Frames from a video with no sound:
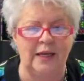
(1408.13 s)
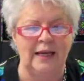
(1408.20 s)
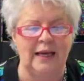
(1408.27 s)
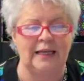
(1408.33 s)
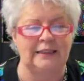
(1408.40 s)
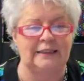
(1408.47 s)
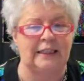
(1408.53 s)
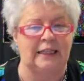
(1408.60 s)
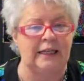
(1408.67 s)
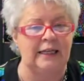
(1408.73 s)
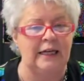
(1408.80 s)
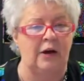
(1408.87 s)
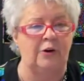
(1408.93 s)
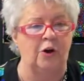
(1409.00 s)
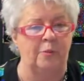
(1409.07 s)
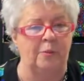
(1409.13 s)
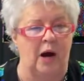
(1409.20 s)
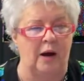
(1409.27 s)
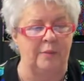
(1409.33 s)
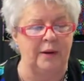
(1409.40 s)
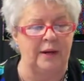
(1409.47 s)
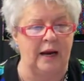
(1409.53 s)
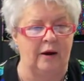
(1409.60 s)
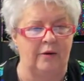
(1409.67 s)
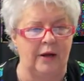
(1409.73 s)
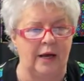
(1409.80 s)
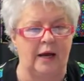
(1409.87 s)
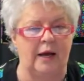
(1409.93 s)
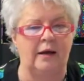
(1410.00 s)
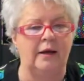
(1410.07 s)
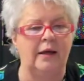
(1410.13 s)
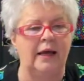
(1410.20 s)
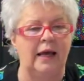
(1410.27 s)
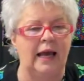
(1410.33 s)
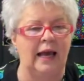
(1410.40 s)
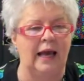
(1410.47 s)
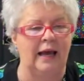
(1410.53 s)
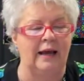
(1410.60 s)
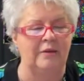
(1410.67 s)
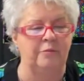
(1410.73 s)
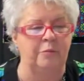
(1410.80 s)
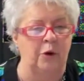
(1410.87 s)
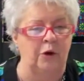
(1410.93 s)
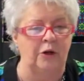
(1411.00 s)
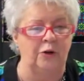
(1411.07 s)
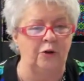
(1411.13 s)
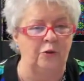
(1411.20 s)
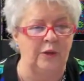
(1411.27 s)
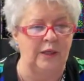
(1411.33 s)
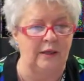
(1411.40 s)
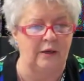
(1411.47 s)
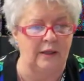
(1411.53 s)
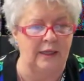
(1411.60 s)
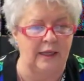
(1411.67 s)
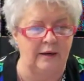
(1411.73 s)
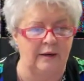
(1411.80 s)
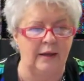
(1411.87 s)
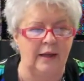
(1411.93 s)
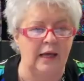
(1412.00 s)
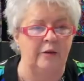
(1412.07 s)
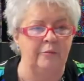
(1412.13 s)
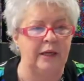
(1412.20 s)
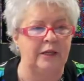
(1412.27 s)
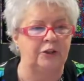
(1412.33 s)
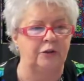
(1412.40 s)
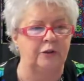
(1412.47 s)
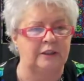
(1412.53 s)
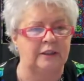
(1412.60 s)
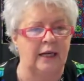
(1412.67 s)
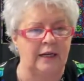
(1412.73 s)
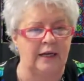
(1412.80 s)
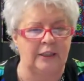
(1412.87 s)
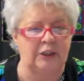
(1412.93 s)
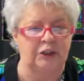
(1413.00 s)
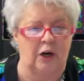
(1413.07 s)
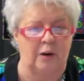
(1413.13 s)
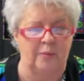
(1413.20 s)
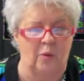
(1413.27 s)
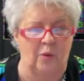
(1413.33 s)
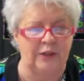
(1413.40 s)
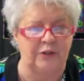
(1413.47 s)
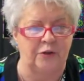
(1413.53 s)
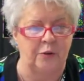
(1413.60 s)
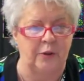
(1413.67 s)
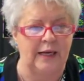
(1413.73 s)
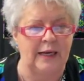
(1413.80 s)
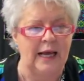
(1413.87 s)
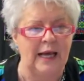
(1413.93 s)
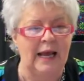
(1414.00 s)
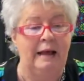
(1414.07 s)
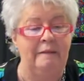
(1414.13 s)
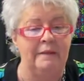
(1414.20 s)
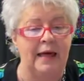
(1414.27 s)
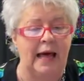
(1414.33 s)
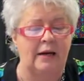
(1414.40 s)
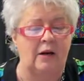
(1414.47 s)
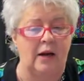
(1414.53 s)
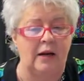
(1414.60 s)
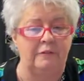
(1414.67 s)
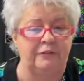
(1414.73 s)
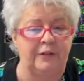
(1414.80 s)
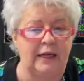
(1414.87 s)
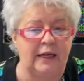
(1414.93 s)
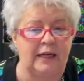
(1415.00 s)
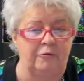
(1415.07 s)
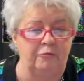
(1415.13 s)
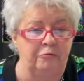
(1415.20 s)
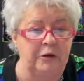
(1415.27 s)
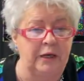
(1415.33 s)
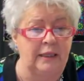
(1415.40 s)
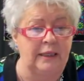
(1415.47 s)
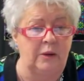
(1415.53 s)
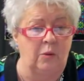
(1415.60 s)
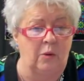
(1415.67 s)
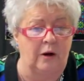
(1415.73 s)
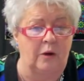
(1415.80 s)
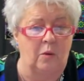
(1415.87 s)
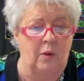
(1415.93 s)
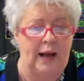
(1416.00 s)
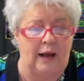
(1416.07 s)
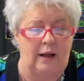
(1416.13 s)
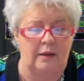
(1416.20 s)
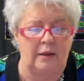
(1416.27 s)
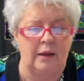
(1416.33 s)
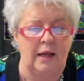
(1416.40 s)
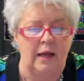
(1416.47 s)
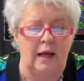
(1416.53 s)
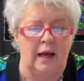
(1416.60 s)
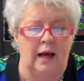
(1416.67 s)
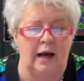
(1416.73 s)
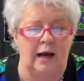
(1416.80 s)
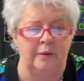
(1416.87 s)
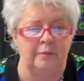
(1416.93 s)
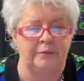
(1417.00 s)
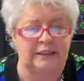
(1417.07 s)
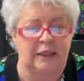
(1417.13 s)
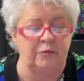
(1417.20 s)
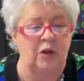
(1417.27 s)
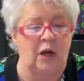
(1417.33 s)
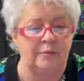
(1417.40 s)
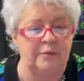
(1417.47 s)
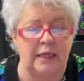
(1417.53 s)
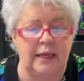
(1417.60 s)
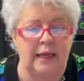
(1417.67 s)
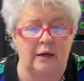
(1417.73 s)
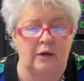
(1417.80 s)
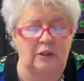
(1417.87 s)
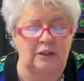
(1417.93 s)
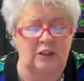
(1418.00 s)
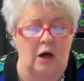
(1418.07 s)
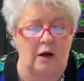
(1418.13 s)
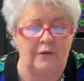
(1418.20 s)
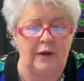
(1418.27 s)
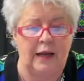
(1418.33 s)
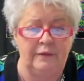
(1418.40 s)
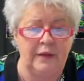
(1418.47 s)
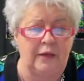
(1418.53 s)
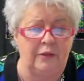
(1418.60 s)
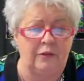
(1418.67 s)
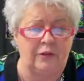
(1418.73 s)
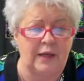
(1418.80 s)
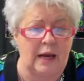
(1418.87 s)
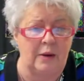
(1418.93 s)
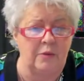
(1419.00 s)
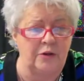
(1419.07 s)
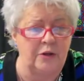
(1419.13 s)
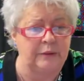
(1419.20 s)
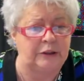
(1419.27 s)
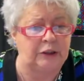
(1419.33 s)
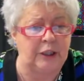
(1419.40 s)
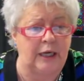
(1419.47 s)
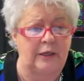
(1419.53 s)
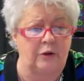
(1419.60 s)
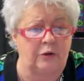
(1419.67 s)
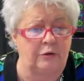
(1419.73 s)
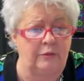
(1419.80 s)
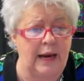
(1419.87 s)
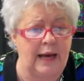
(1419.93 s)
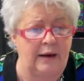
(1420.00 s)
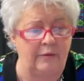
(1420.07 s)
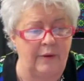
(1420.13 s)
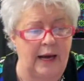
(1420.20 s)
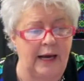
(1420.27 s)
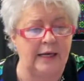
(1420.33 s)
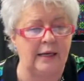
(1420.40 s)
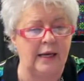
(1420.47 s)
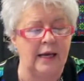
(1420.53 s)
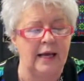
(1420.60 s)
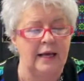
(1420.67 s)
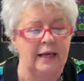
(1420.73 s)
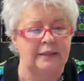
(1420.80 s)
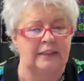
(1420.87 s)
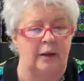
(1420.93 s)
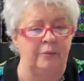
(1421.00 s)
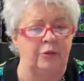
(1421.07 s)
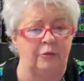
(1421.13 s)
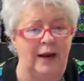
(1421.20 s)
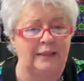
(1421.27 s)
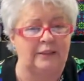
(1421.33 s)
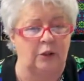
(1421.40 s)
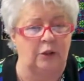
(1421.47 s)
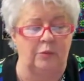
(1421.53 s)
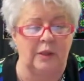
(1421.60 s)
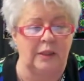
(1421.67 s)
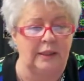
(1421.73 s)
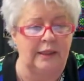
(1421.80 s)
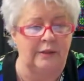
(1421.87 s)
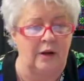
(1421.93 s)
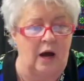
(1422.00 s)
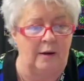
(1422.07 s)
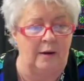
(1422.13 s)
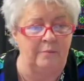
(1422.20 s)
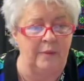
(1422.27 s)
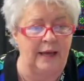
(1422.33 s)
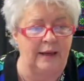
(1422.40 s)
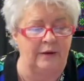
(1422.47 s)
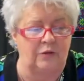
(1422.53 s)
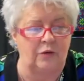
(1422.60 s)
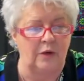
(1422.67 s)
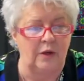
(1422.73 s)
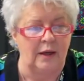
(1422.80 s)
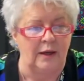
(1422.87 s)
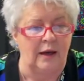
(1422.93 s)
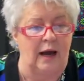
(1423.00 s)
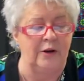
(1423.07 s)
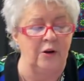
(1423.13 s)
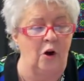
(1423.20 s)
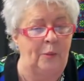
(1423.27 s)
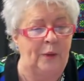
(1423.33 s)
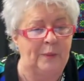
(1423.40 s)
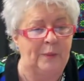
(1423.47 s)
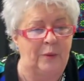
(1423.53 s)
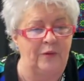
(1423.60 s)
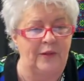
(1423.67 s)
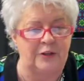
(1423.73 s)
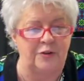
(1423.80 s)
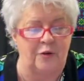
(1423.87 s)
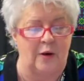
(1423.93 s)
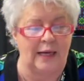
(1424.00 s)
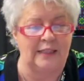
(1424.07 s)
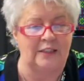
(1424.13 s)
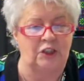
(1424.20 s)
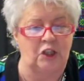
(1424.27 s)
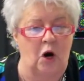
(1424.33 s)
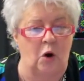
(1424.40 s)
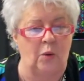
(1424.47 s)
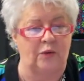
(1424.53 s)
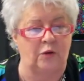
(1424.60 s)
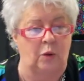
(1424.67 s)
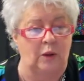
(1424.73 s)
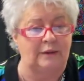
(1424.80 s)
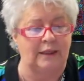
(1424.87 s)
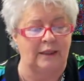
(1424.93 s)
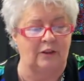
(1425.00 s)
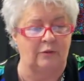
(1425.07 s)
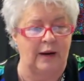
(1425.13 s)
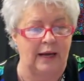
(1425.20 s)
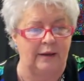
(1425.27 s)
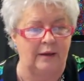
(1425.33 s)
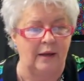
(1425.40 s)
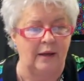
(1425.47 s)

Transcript: is clean out your bobbin area and put a new needle in and make sure it's got a nice sharp point to it. And that kind of thing can really work well. Um, sometimes it, it'll solve it. And the other thing I would do is check your thread, right? Some threads are really not meant. I know people that try and sew with quilting thread.